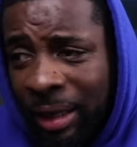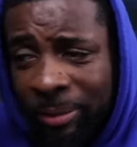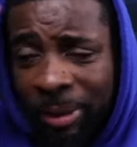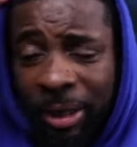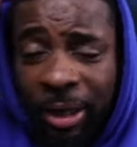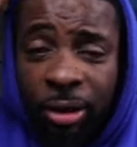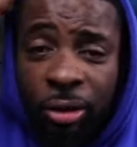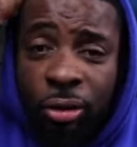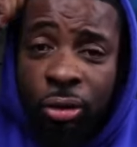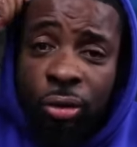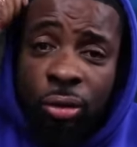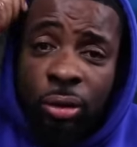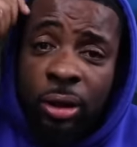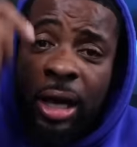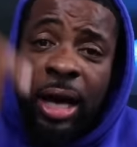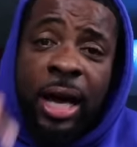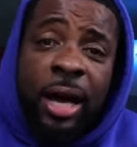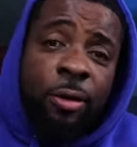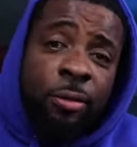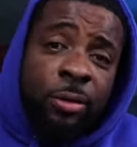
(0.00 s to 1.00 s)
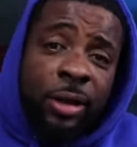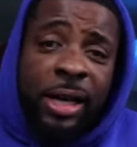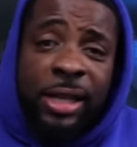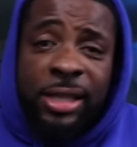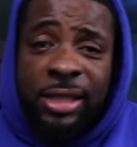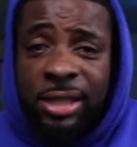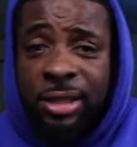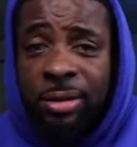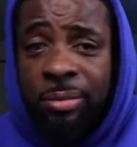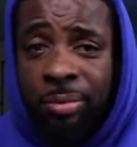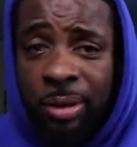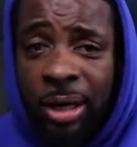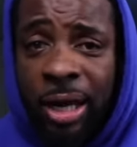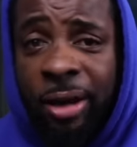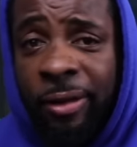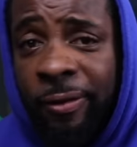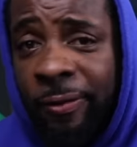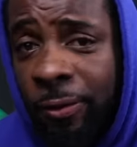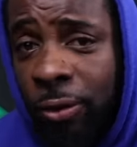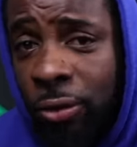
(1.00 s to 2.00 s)
I'm not gonna lie, when I see
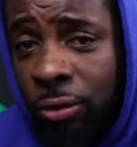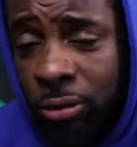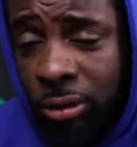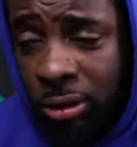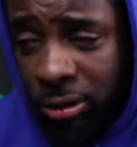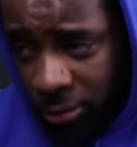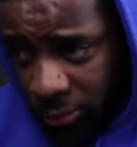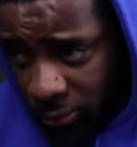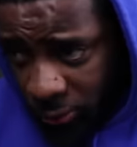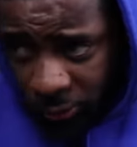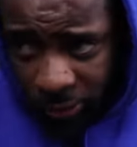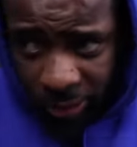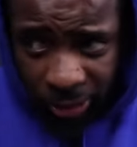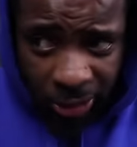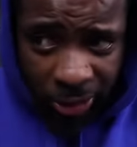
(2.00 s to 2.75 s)
blind folks with